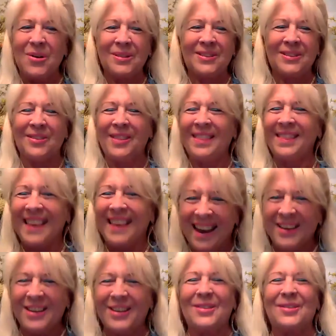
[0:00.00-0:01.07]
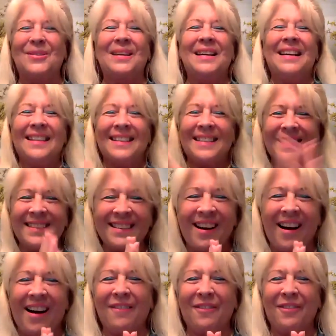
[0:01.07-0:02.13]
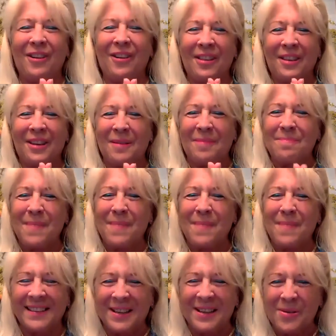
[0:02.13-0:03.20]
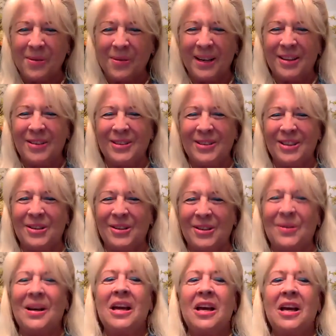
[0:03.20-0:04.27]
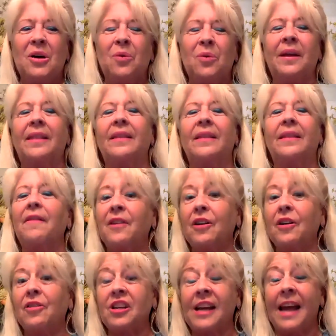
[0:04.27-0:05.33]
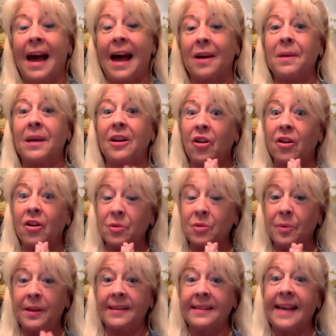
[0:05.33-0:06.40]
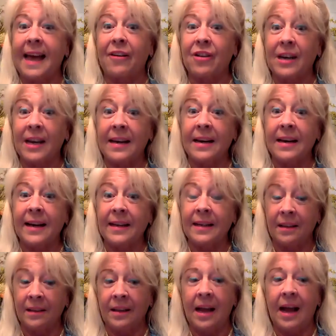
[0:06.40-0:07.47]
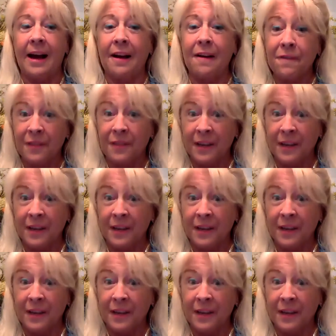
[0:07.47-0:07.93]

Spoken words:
So thank you, Scott, for all the amazing work you do with Love Coach Academy and also with Saturday Night Alive.